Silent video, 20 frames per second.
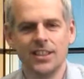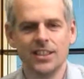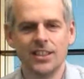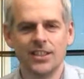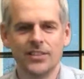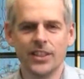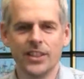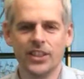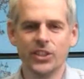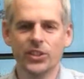
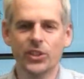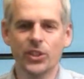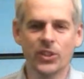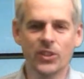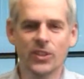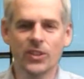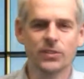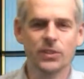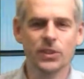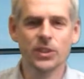thank you
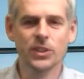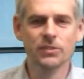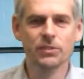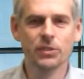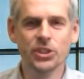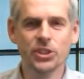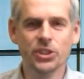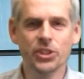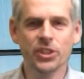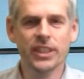all for
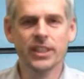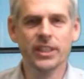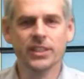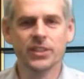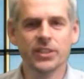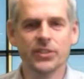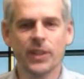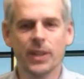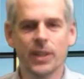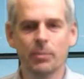joining this
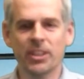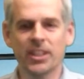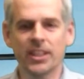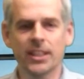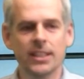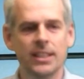webinar.